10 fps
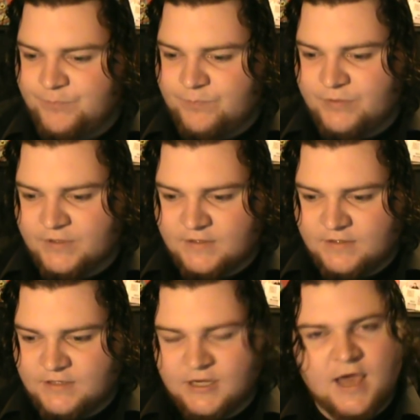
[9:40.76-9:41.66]
But
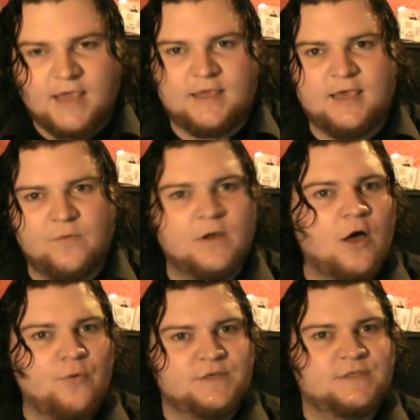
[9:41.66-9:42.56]
The Lion King will
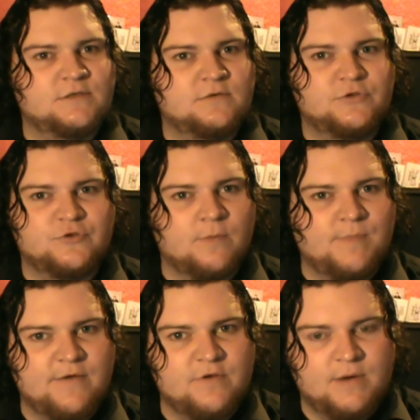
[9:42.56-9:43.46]
always trump
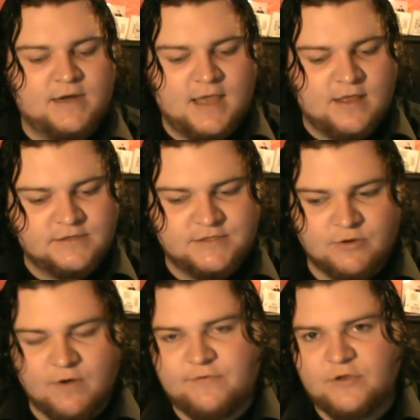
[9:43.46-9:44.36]
everybody else.
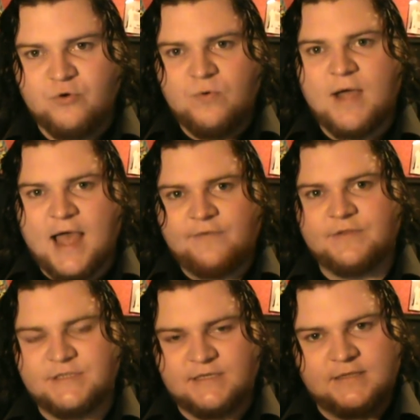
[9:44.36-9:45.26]
So if you
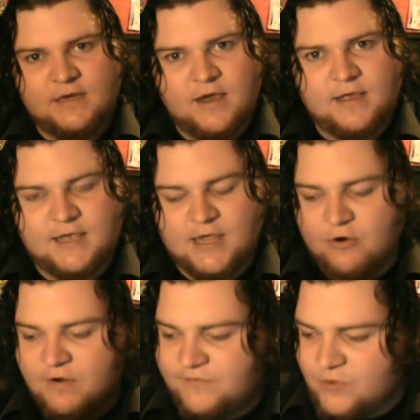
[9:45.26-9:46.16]
haven't seen The Lion King,
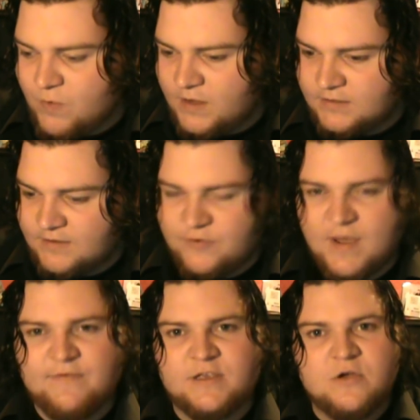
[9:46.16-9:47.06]
or if you
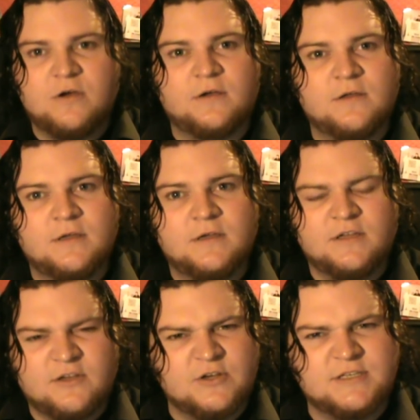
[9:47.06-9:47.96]
have a young
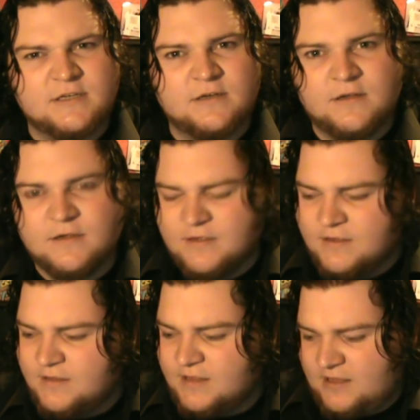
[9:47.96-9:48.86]
cousin,
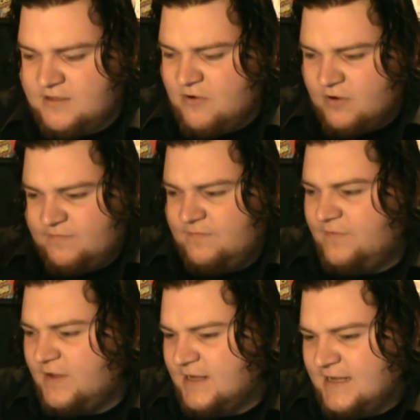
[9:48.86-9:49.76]
like, or
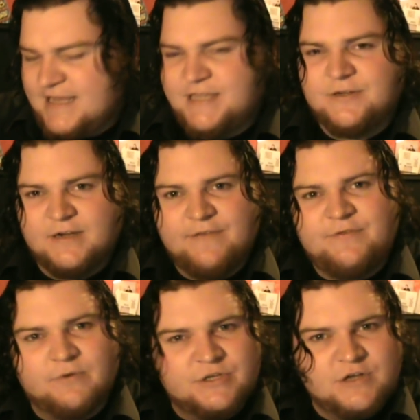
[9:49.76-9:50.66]
fucking niece or
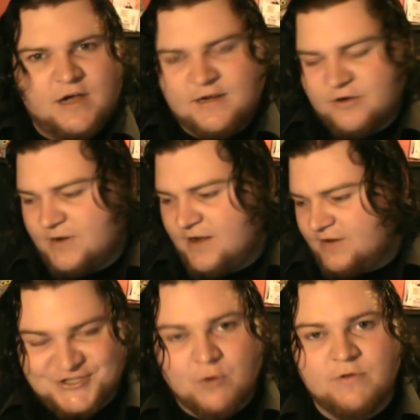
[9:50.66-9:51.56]
nephew or child or whatever,
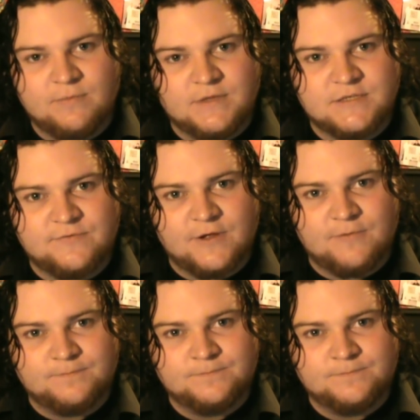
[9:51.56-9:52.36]
show them this film.